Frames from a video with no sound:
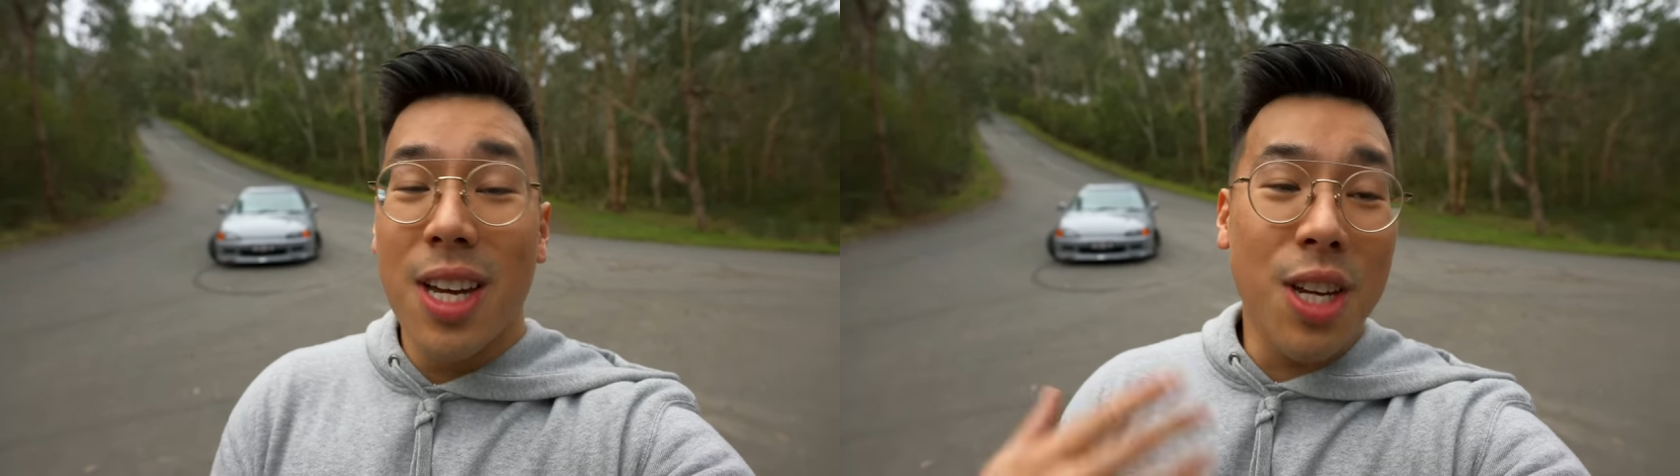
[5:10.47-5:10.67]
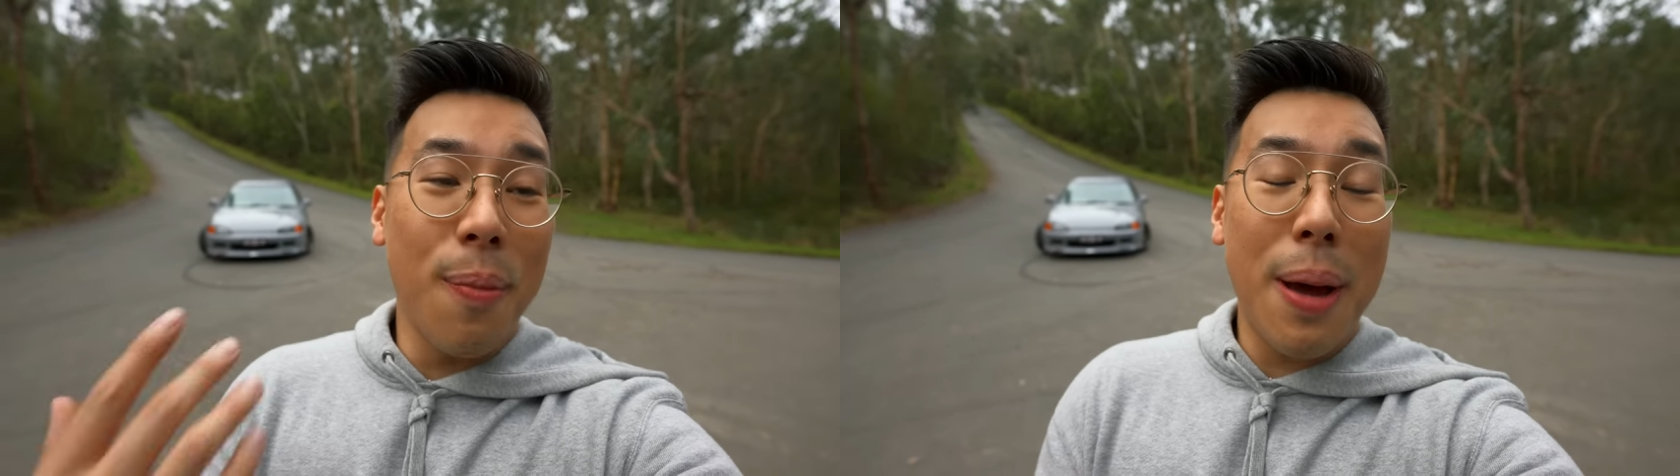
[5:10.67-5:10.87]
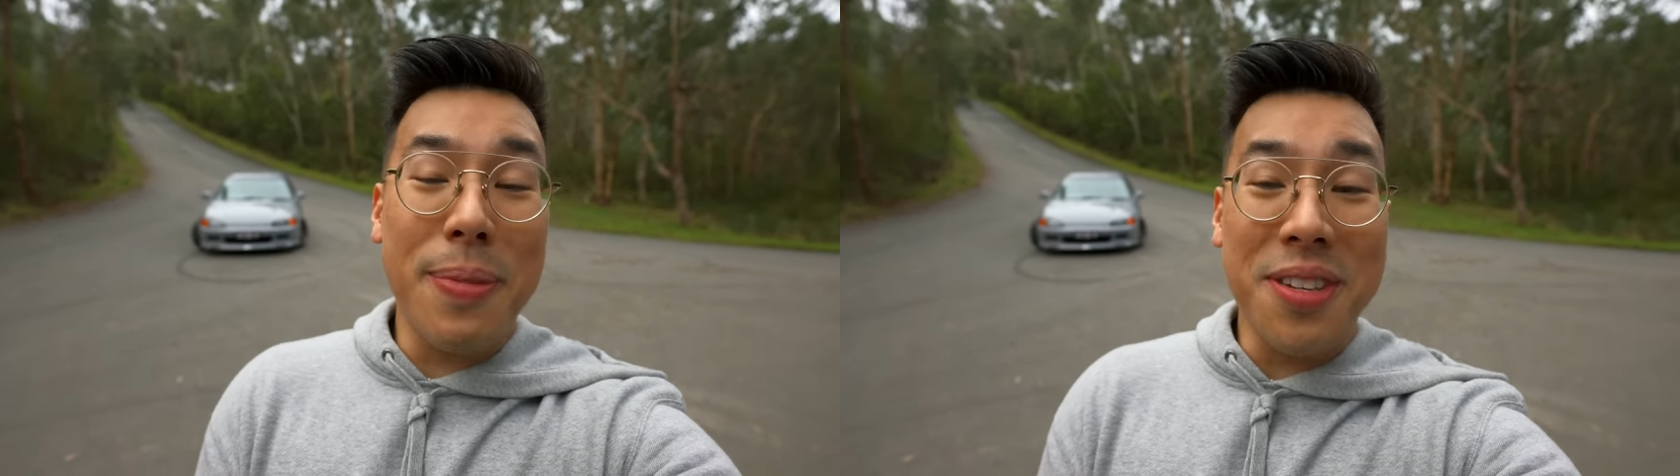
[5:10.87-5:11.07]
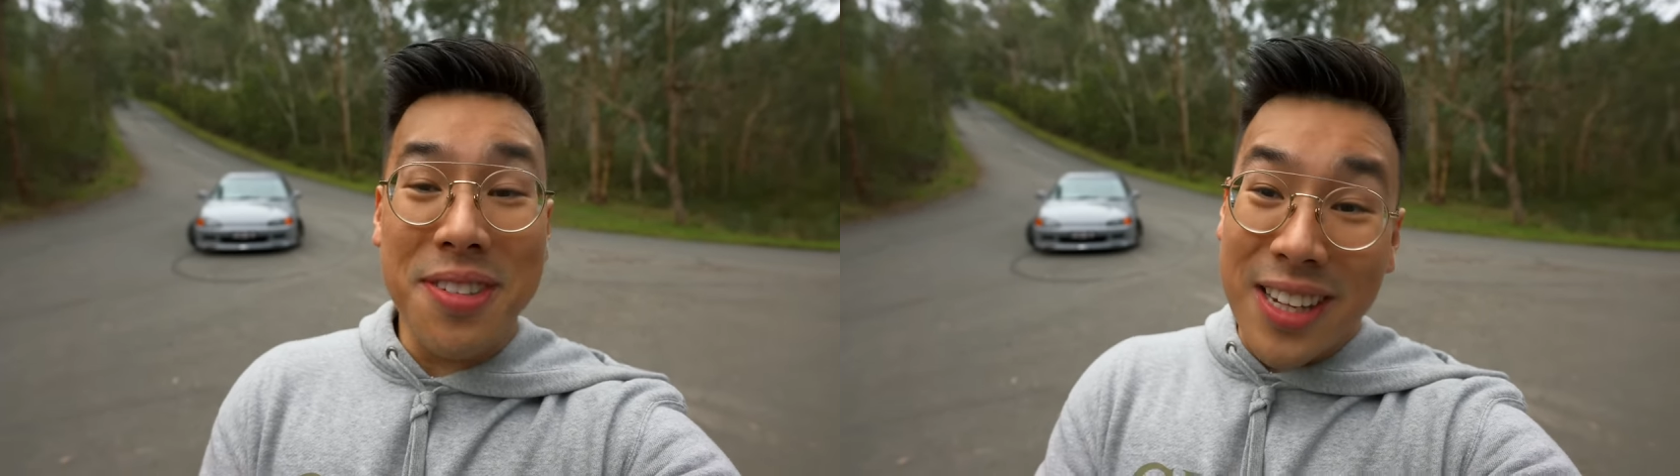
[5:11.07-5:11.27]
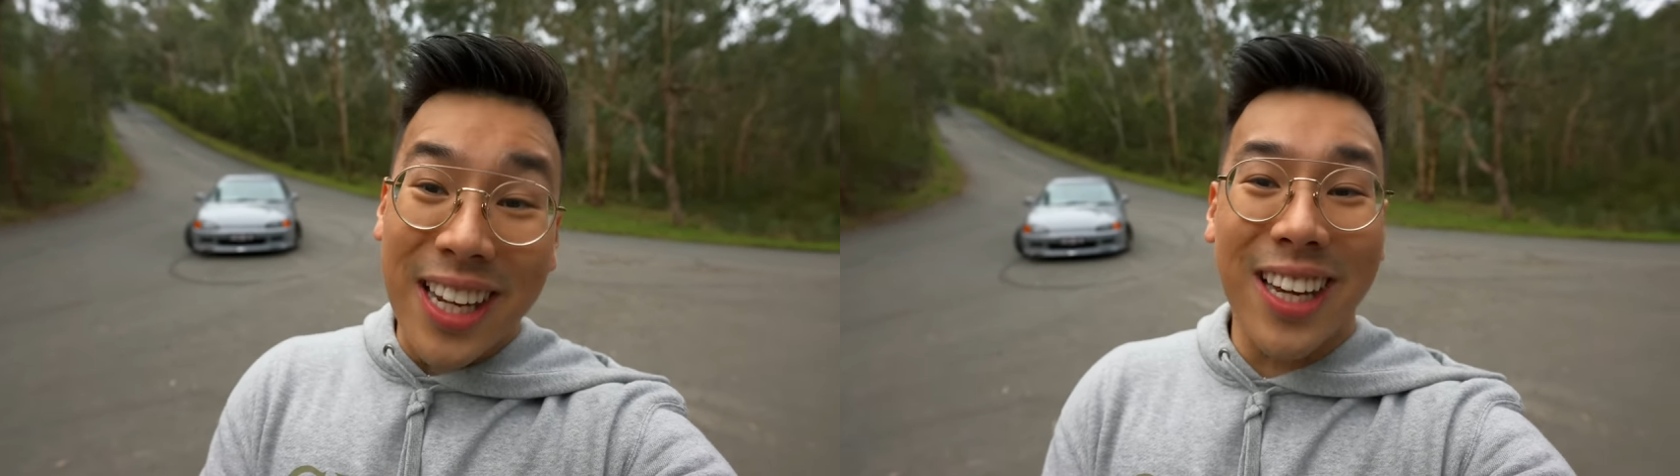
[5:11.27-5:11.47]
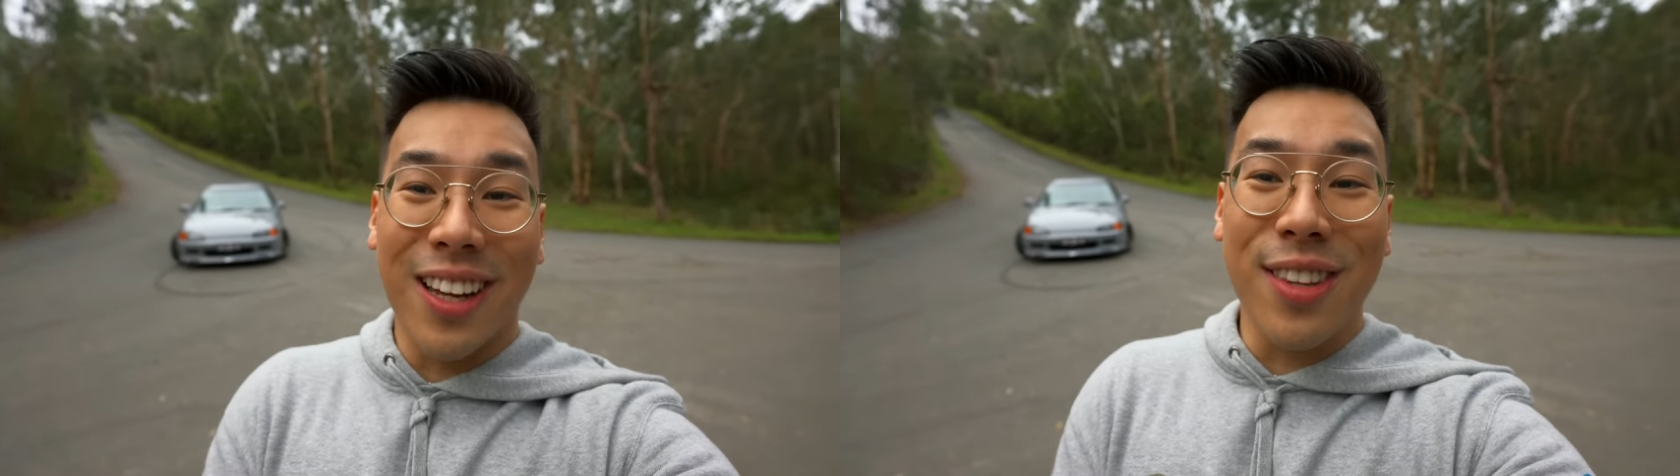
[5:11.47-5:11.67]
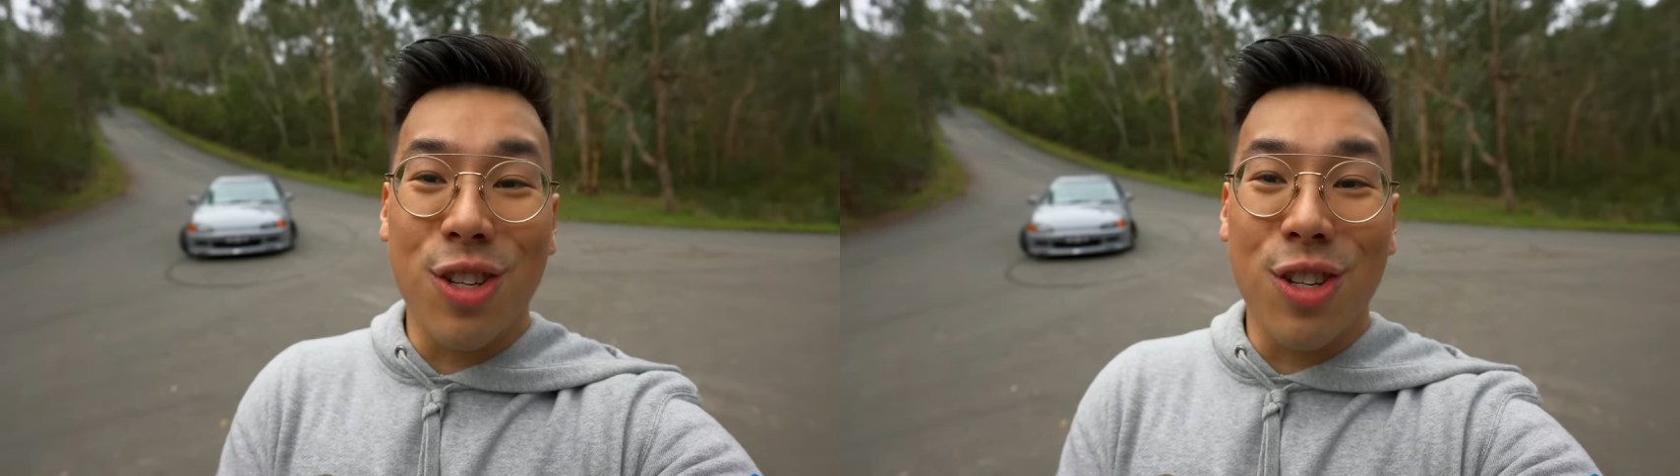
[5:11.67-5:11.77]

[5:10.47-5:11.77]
You might be seeing it on the